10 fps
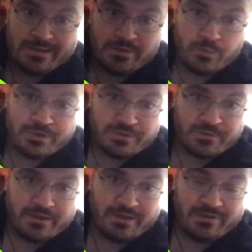which are
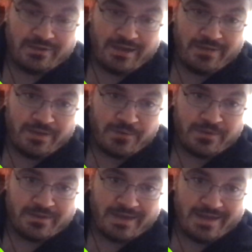like how they
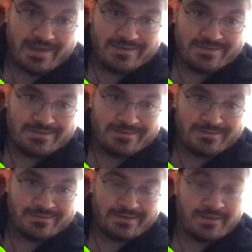create the eggs.
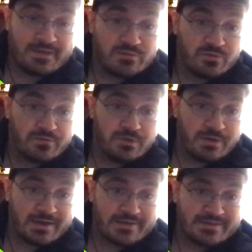In this movie, you
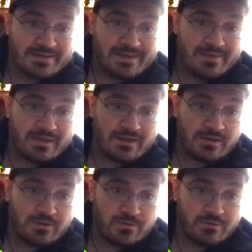kind of see that they
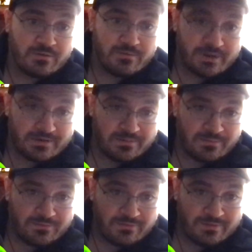cocoon their
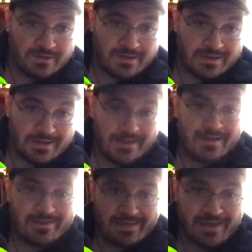victims.
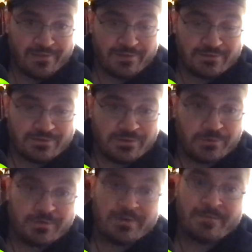The aliens
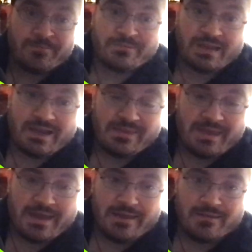do. And
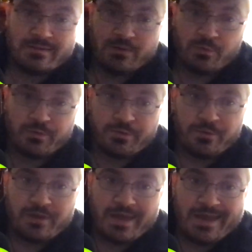then, in order to
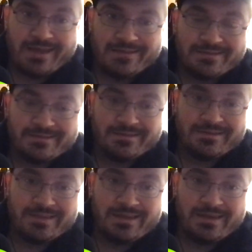grow to eggs,
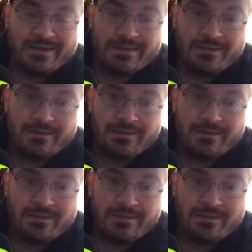the